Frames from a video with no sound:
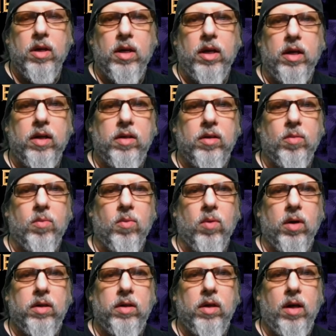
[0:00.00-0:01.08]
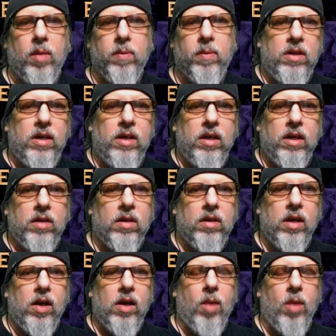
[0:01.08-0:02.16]
It gets them worked up. I think it's
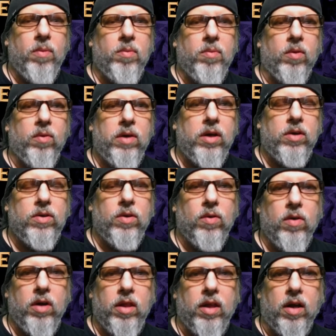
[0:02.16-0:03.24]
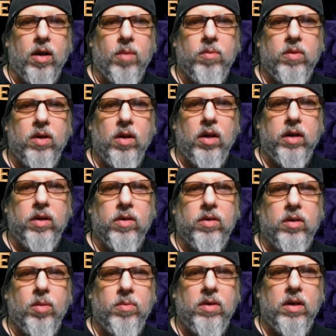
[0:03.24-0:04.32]
going to help them to reassure them. Like there's
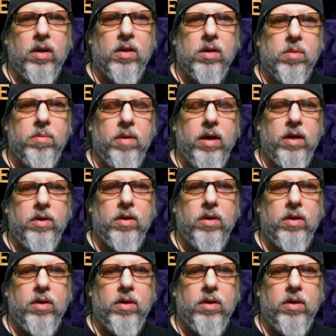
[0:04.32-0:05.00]
something under your bed.